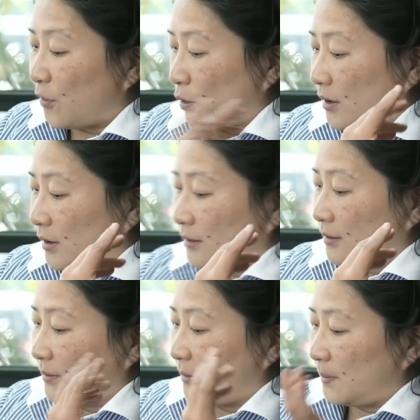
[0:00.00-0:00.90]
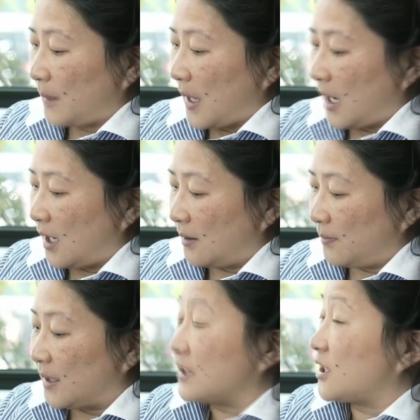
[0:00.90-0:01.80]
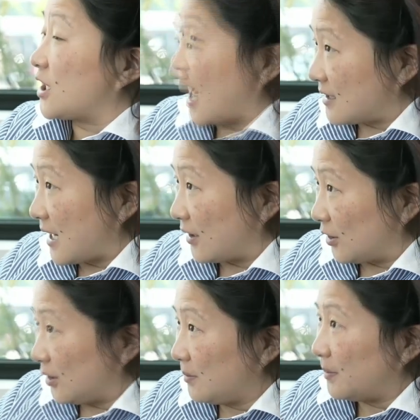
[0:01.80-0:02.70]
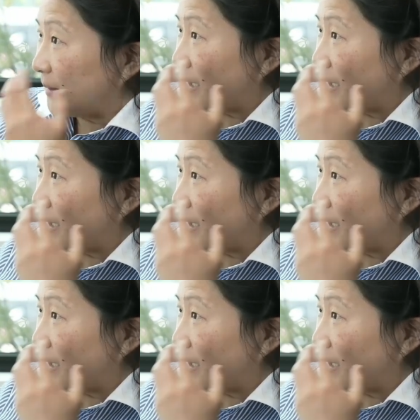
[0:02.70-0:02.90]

for uh, the jazz standard,